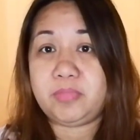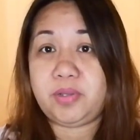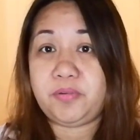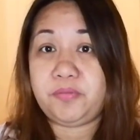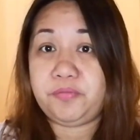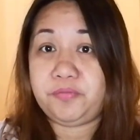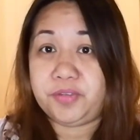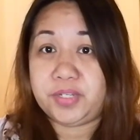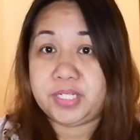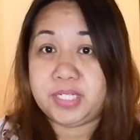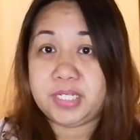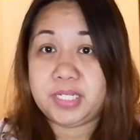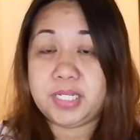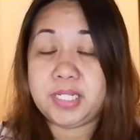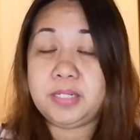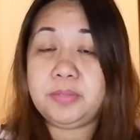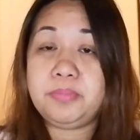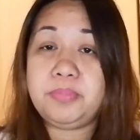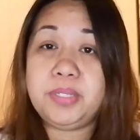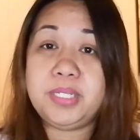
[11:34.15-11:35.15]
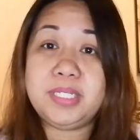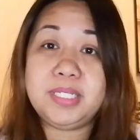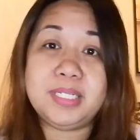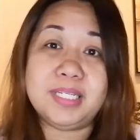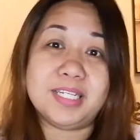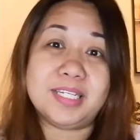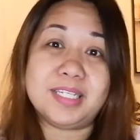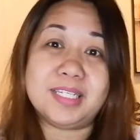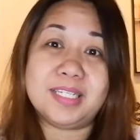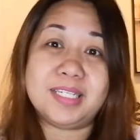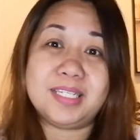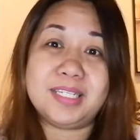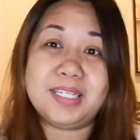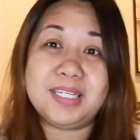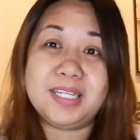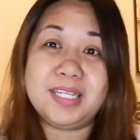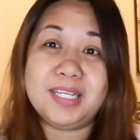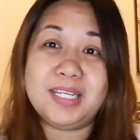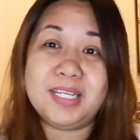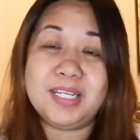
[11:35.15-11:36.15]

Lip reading: a physical business